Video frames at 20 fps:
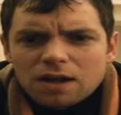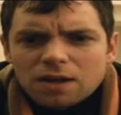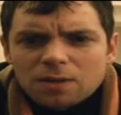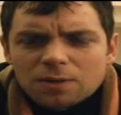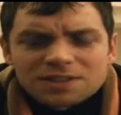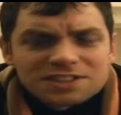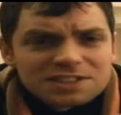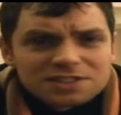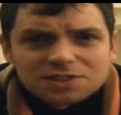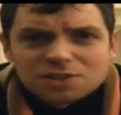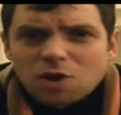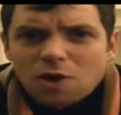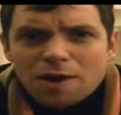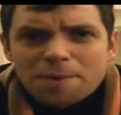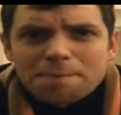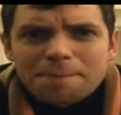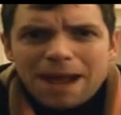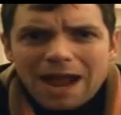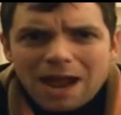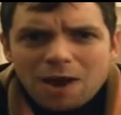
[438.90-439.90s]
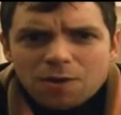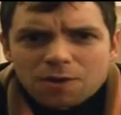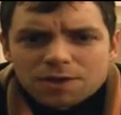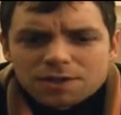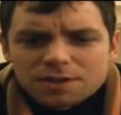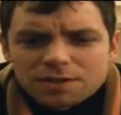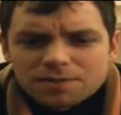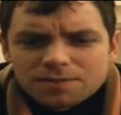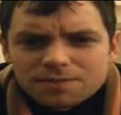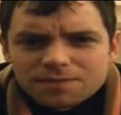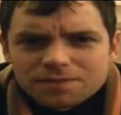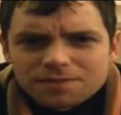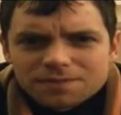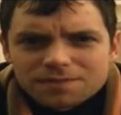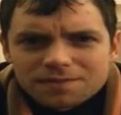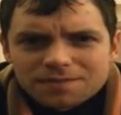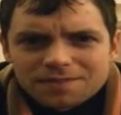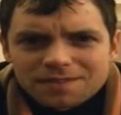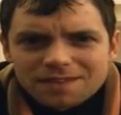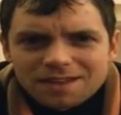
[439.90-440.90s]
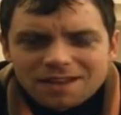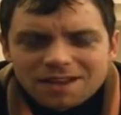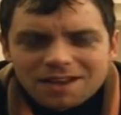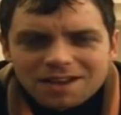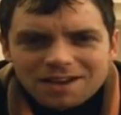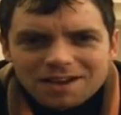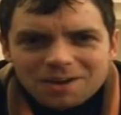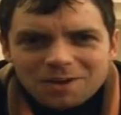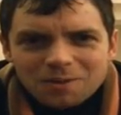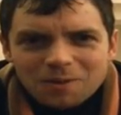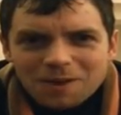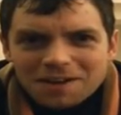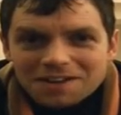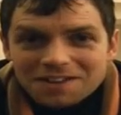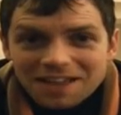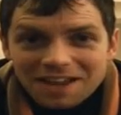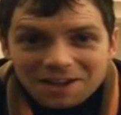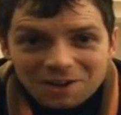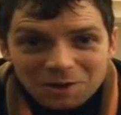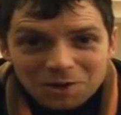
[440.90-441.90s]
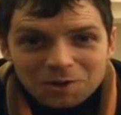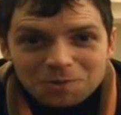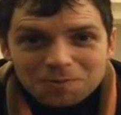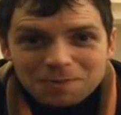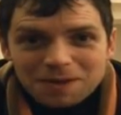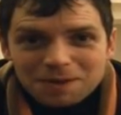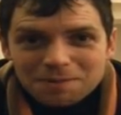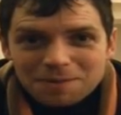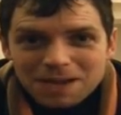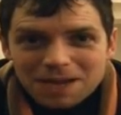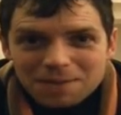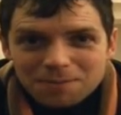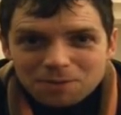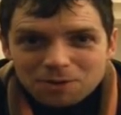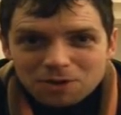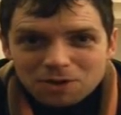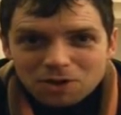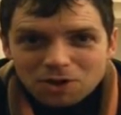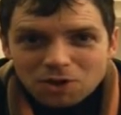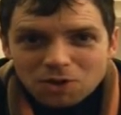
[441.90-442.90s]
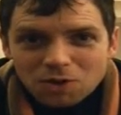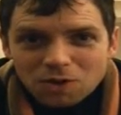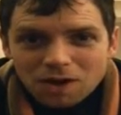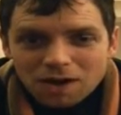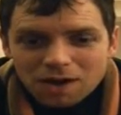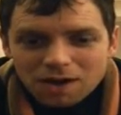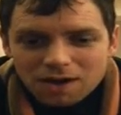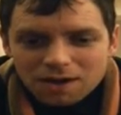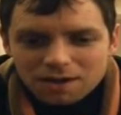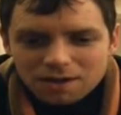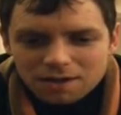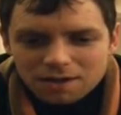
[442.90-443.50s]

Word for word: which is not empowered, when there could be people who are